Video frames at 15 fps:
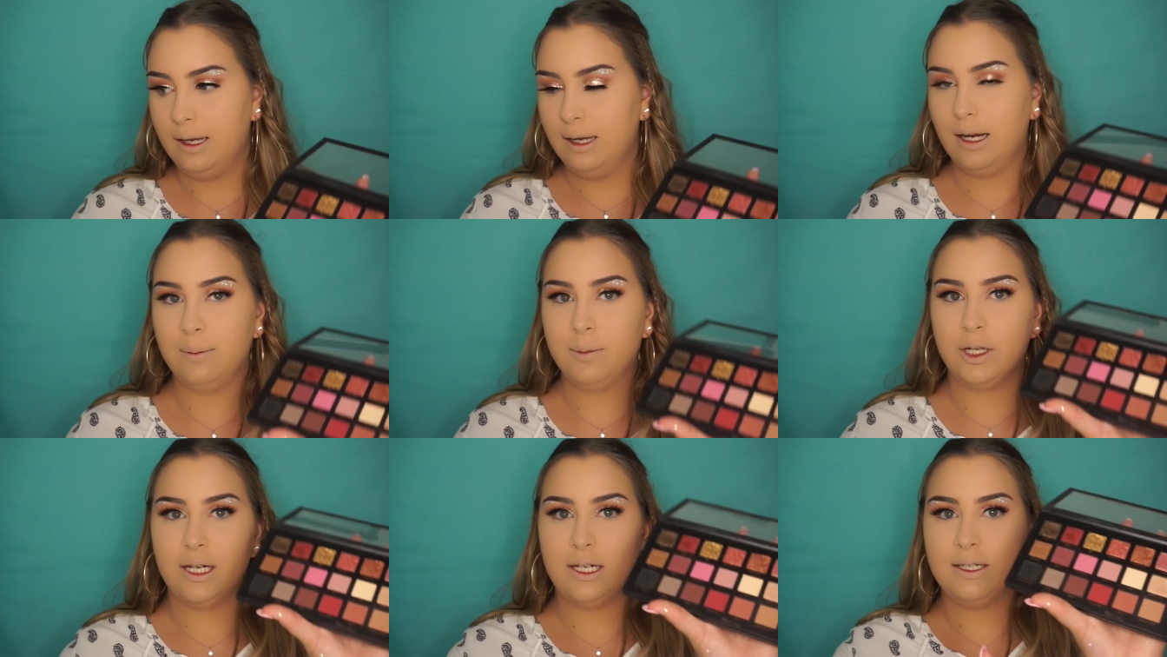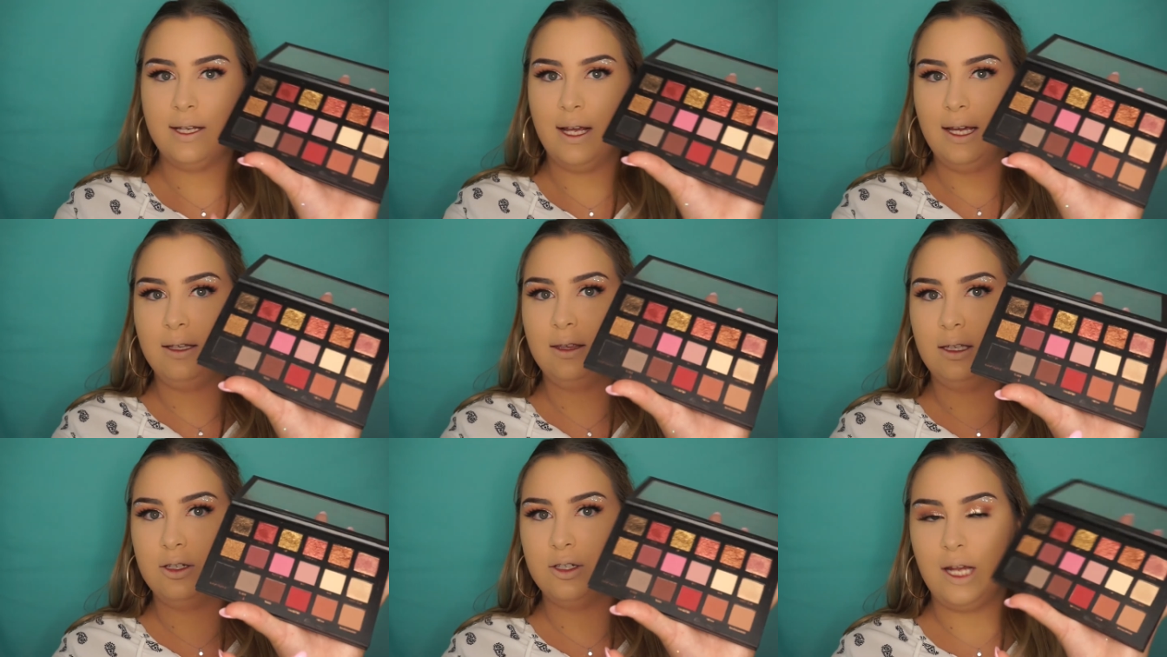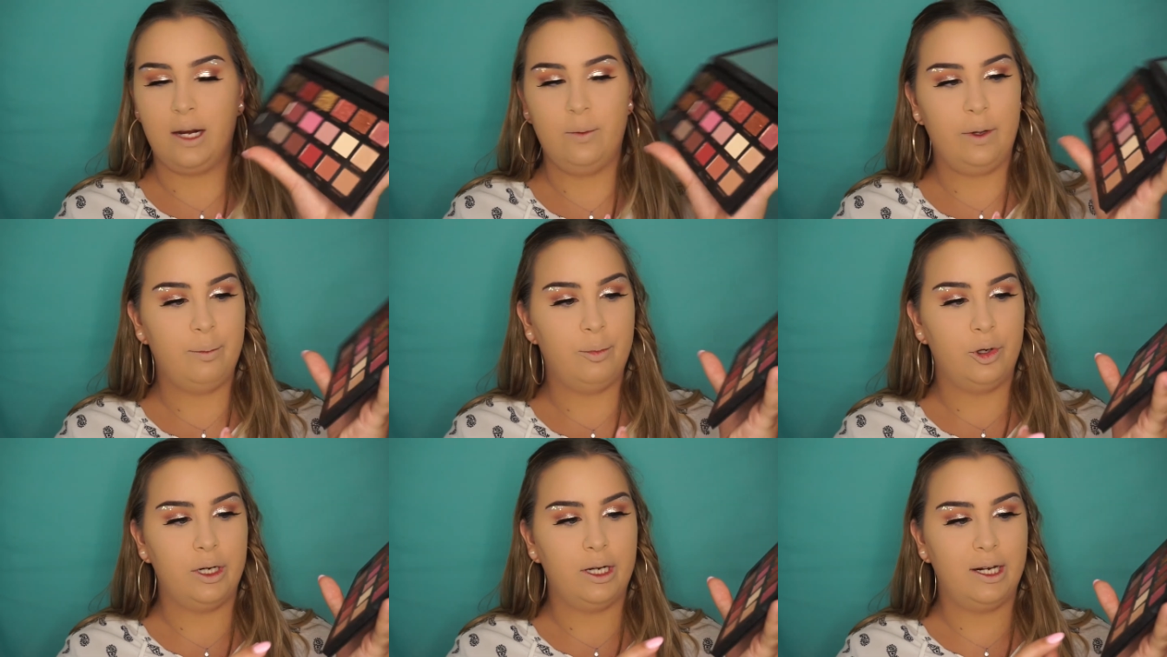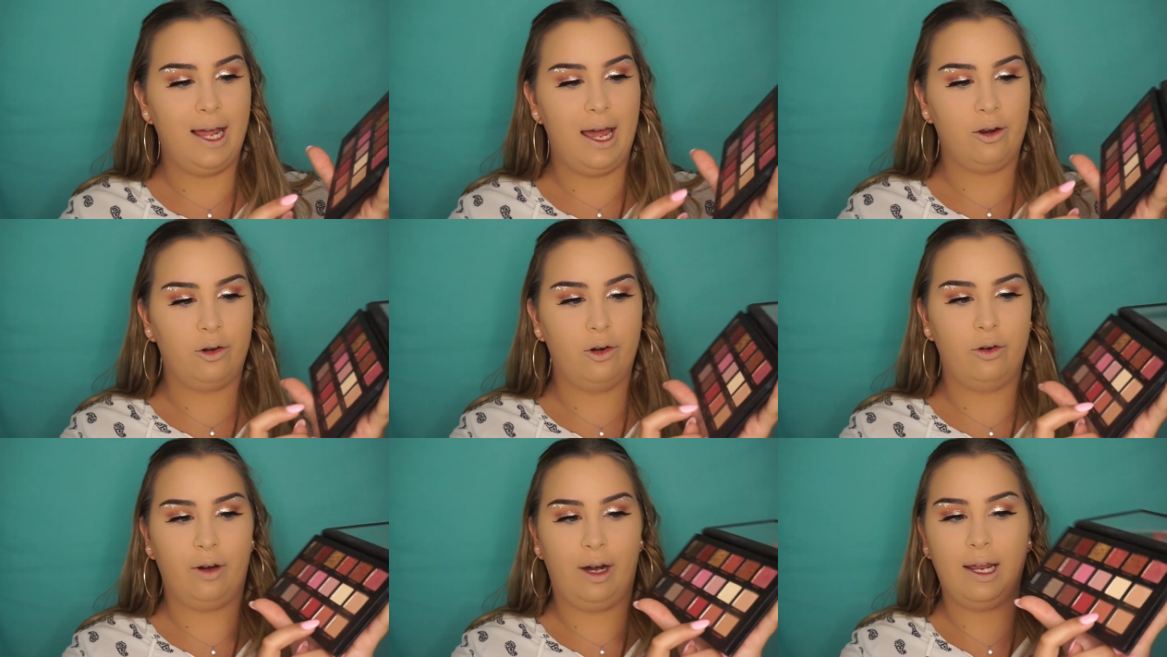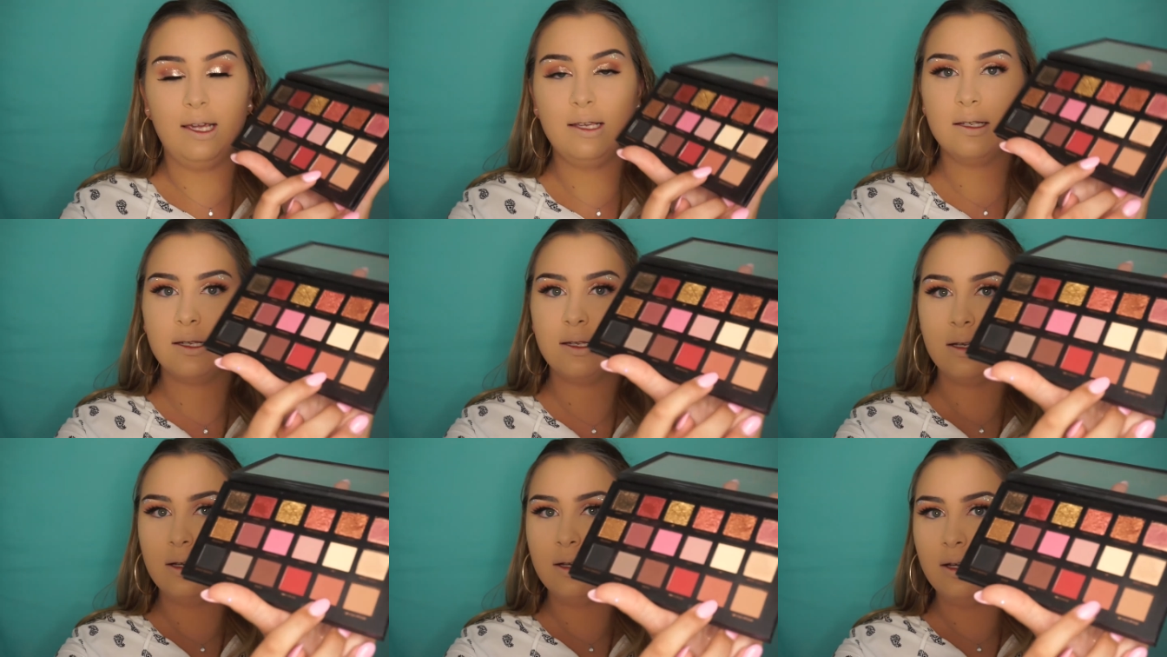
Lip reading: And I'm going to take the shade we put in our crease,